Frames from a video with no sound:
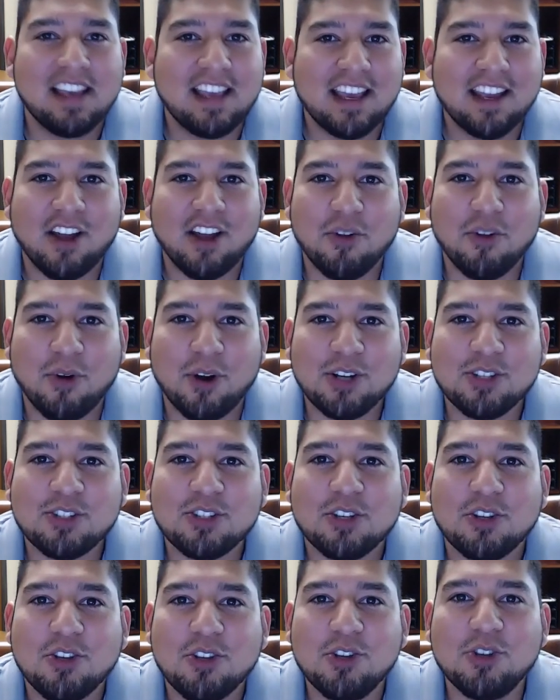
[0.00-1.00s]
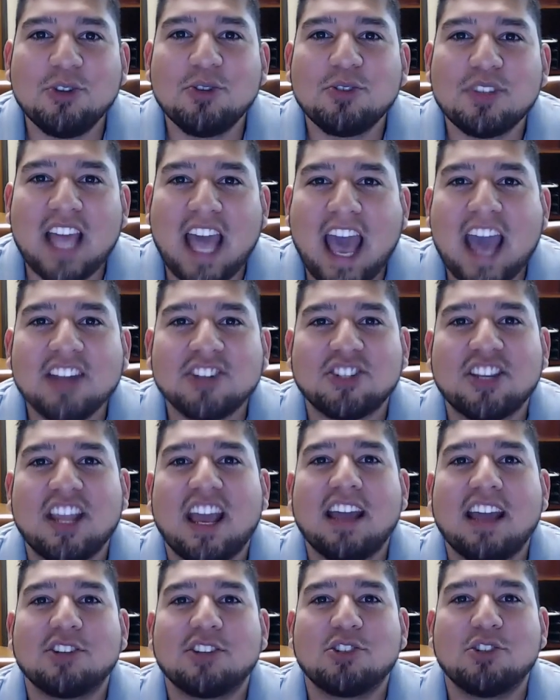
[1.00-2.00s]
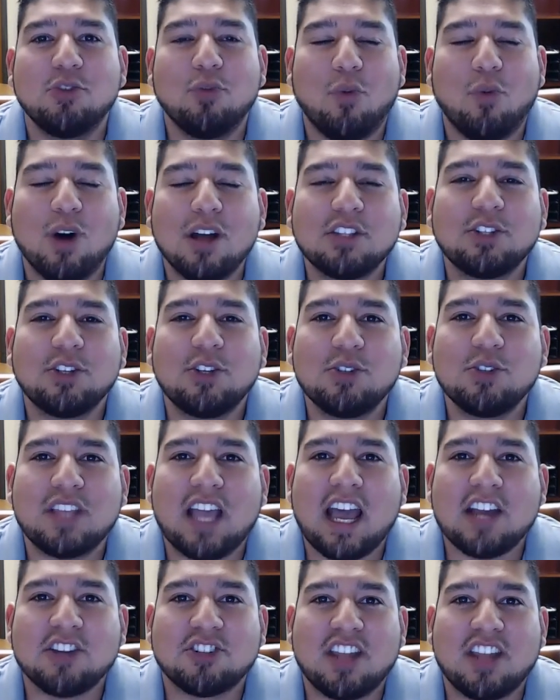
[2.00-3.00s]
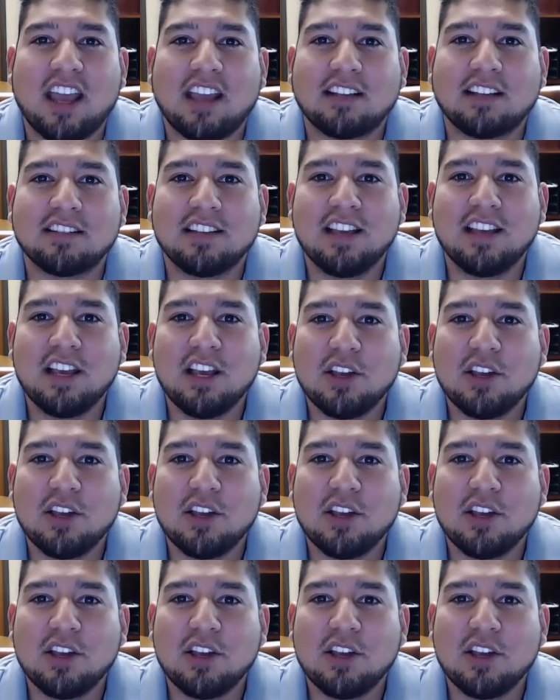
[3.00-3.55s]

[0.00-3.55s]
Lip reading: In other words, use hashtags. You want to use hashtags.